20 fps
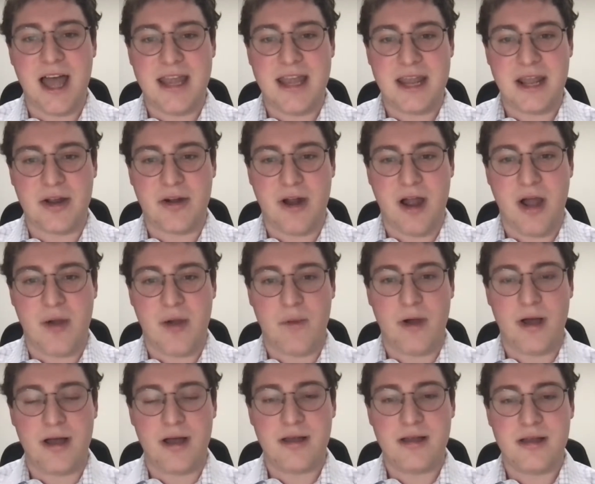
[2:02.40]
and
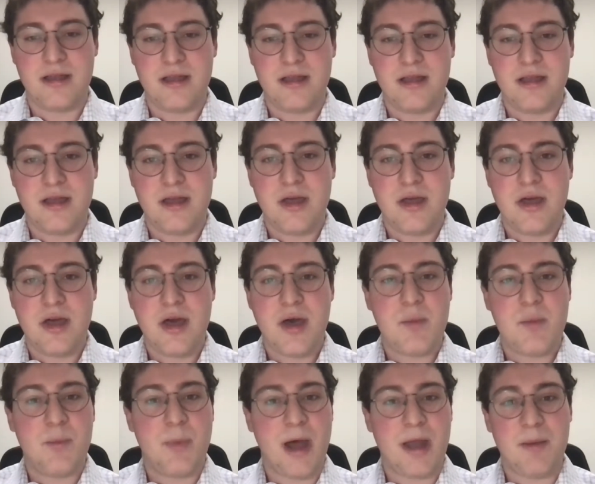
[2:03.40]
Nicaragua.
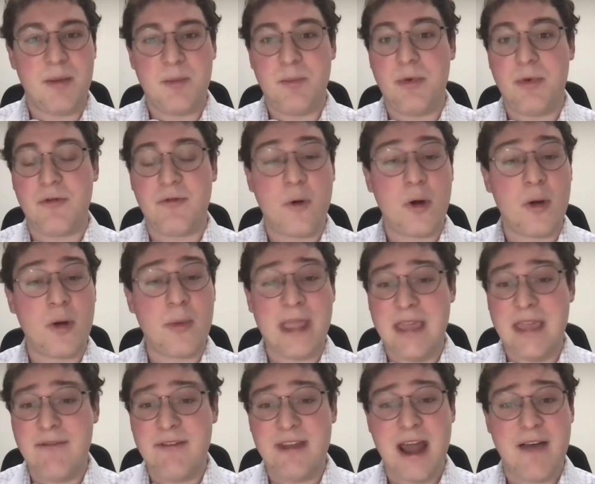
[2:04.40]
But before we
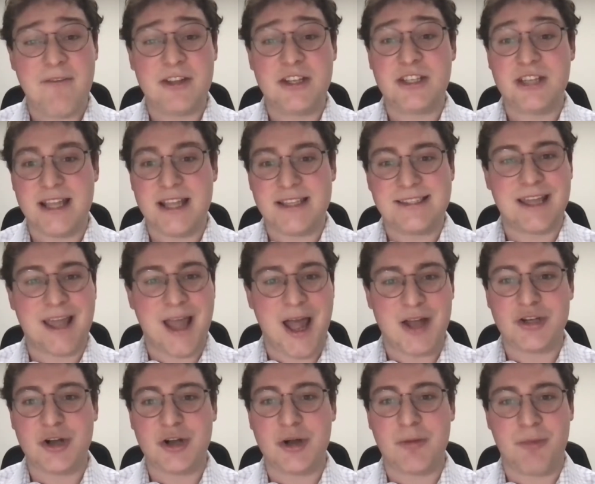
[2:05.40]
even have a chance to
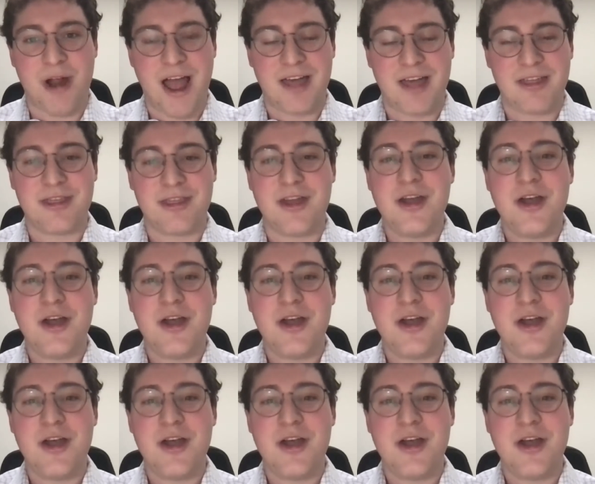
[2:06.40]
catch our breath,